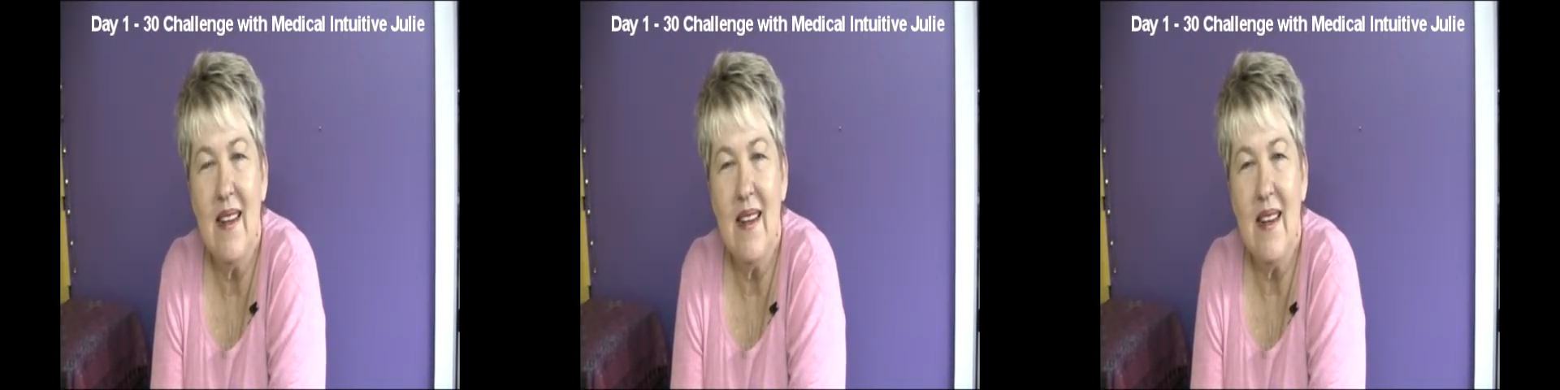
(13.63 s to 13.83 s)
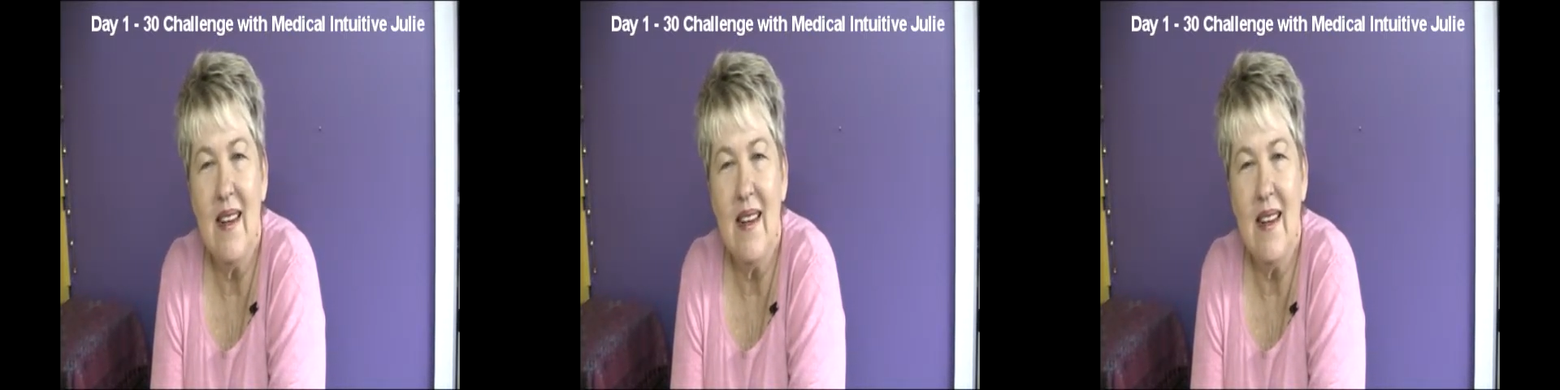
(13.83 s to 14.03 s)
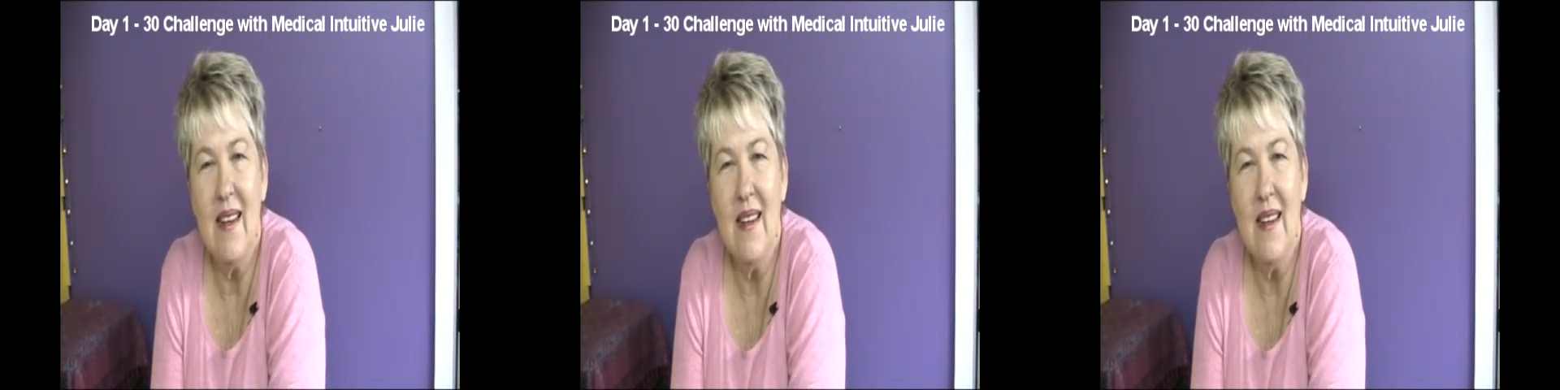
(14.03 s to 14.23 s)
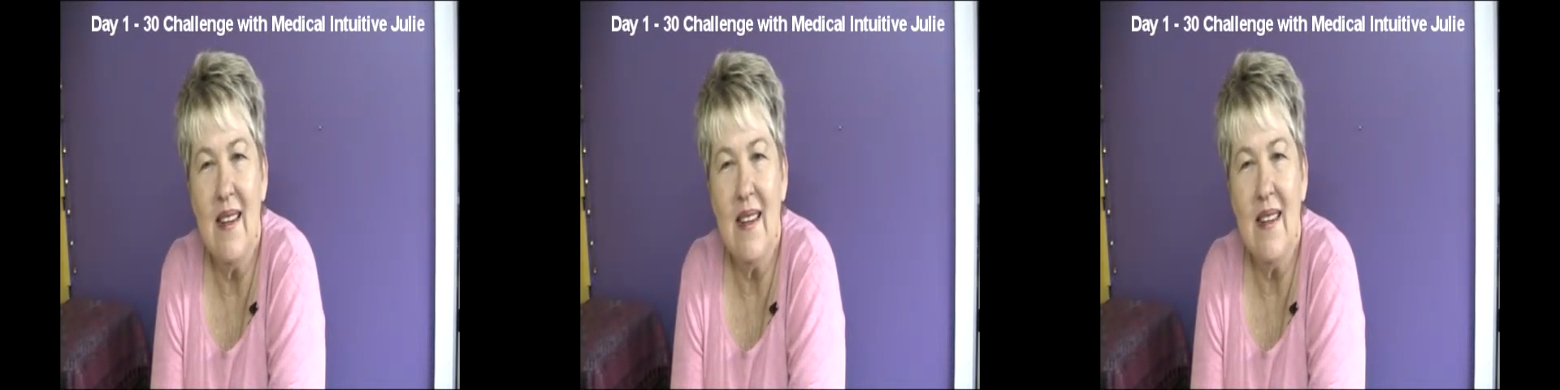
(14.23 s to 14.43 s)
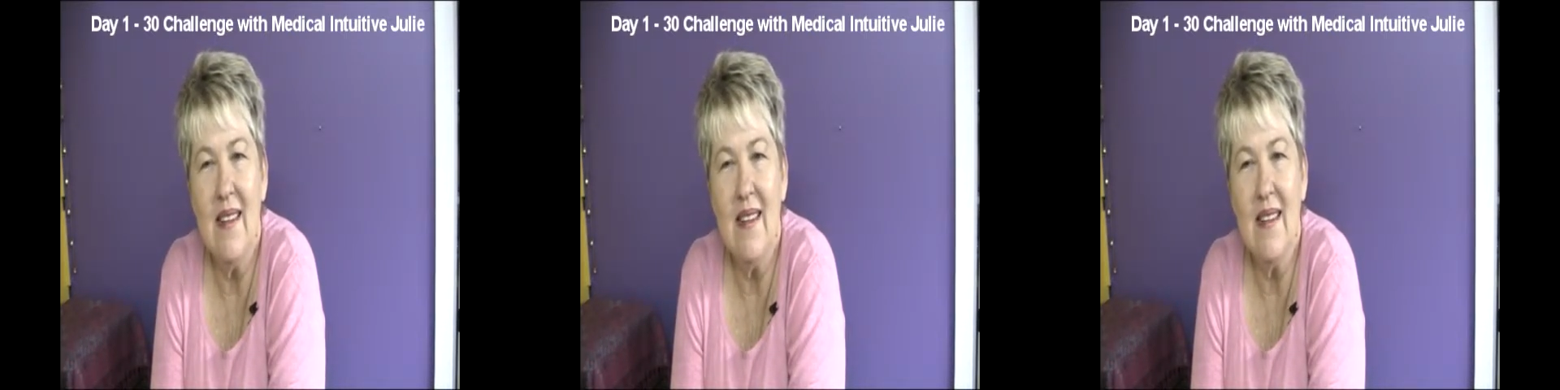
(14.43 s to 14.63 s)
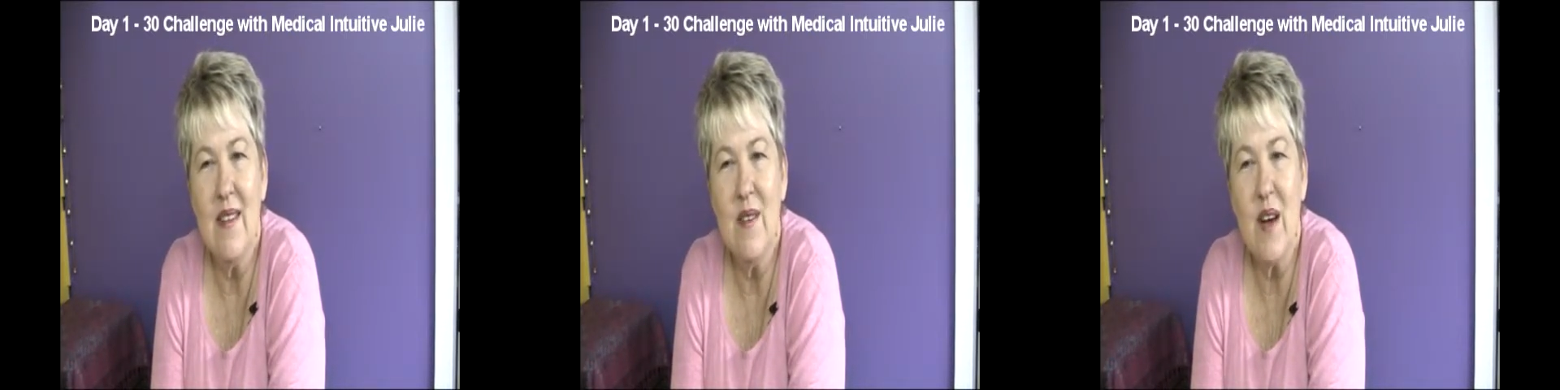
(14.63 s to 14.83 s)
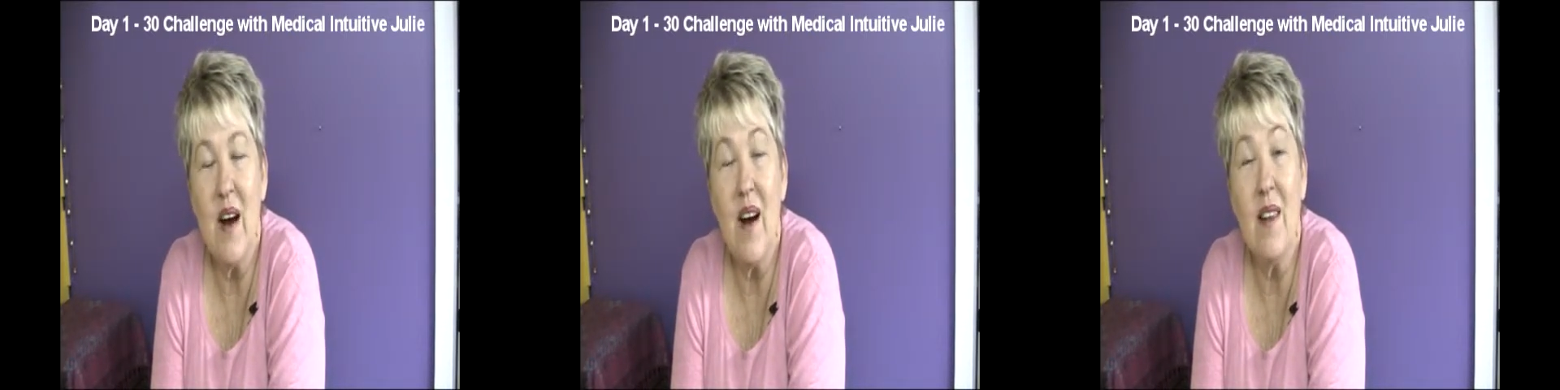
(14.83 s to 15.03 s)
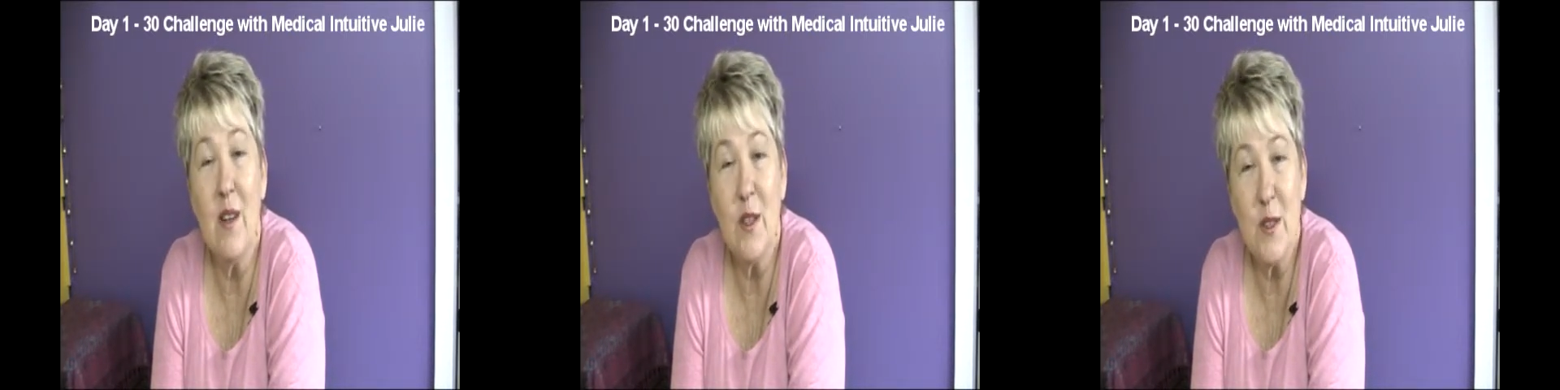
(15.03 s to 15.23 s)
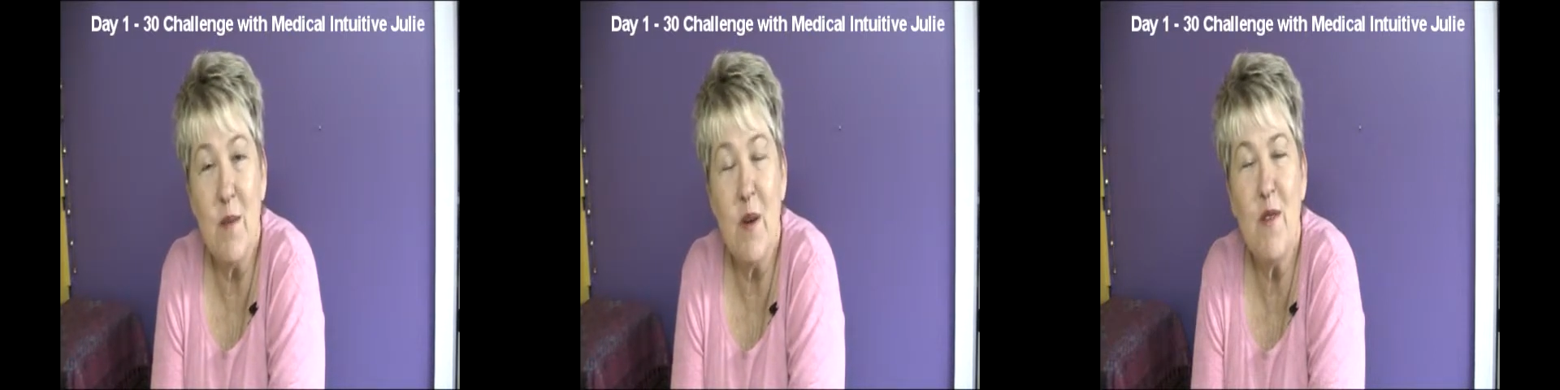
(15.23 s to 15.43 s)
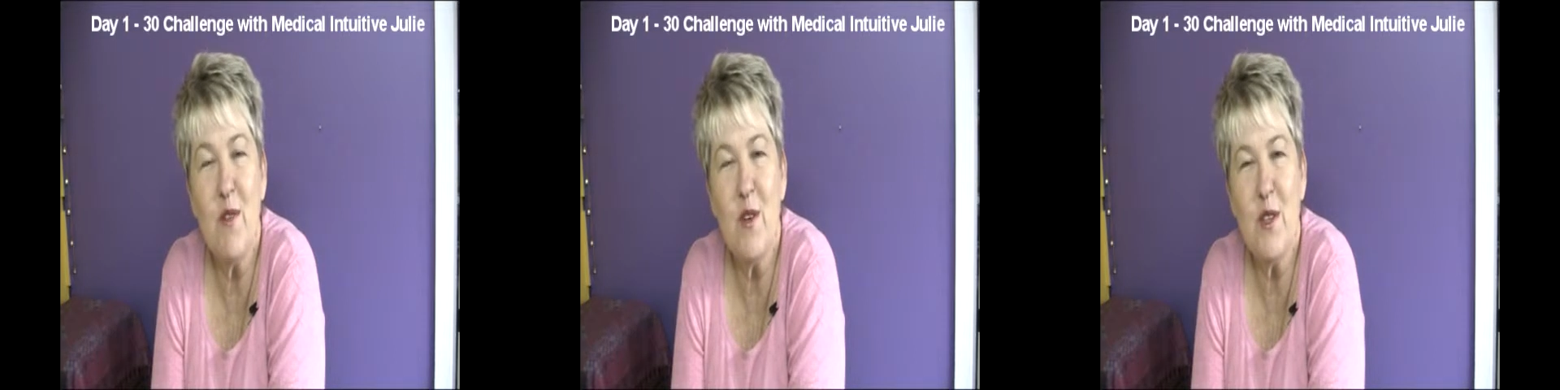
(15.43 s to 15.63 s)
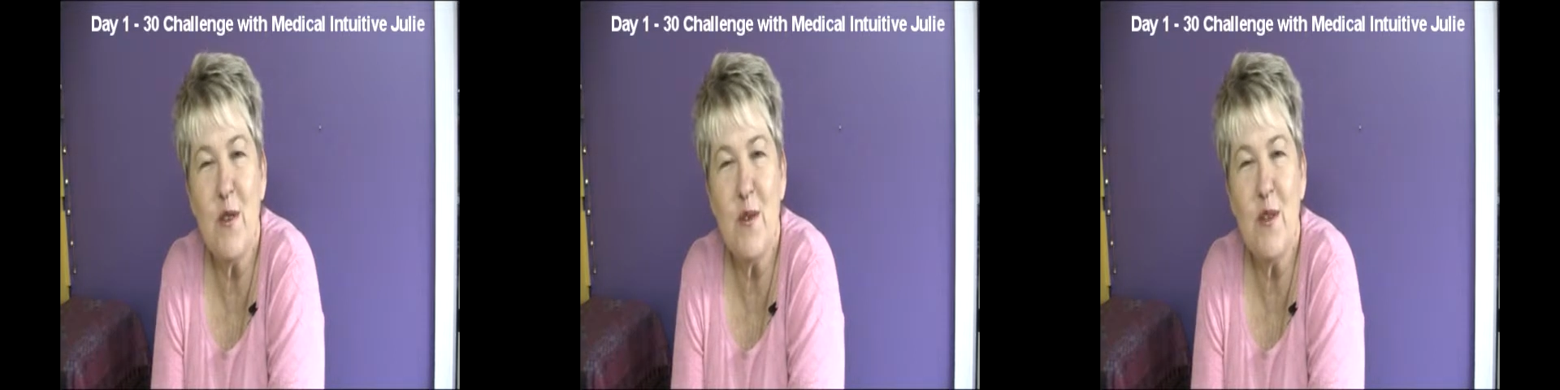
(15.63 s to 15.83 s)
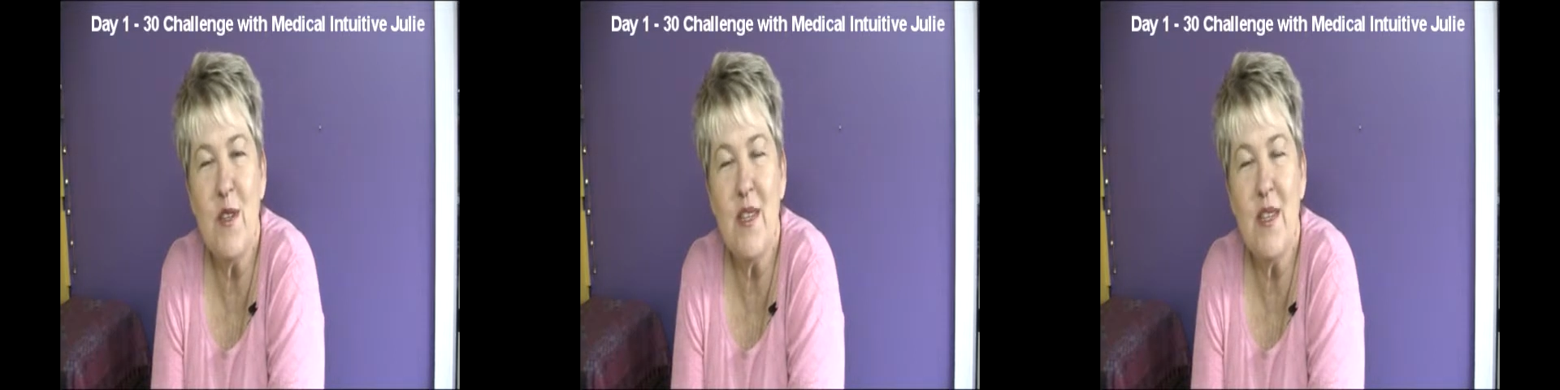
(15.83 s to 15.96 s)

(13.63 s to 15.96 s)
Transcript: and I lost my voice for